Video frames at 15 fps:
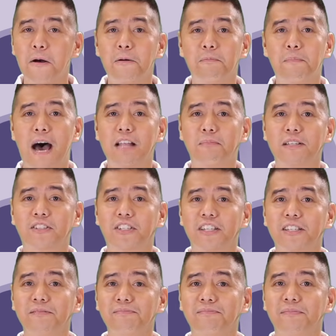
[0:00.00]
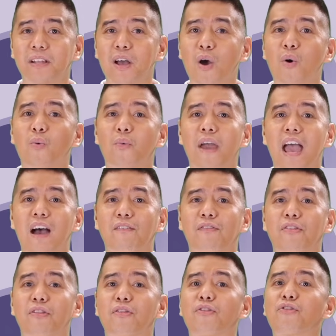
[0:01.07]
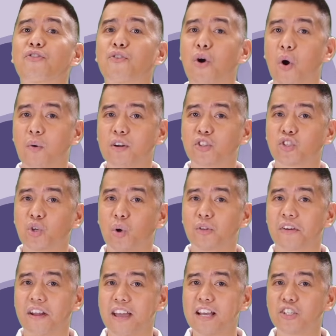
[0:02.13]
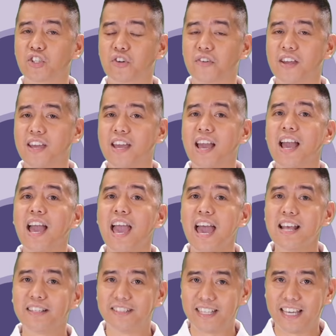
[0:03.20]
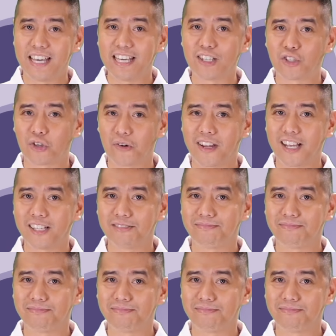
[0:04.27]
Badminton, we have thrower shoulder injury and knee injury.